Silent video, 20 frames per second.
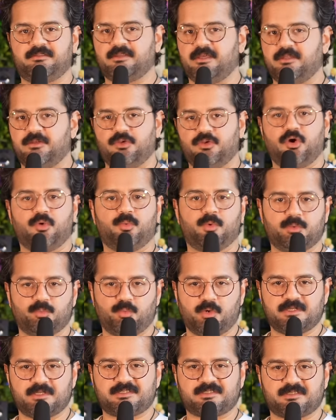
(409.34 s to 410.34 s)
that no
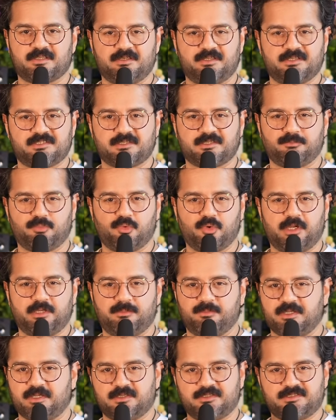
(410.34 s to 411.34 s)
one wants to
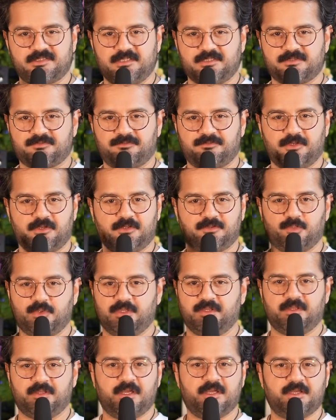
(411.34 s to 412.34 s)
disappoint because he's filled
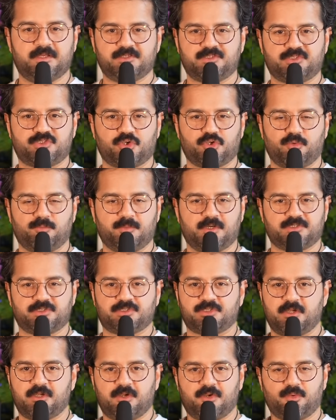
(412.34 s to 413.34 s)
with so
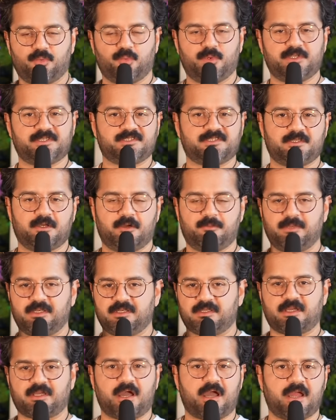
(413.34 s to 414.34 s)
much wisdom
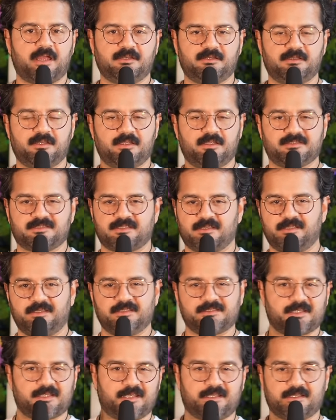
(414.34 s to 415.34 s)
and kindness, and
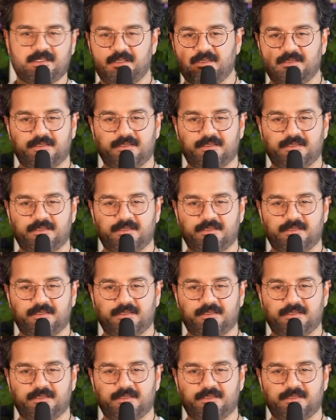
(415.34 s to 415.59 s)
he's like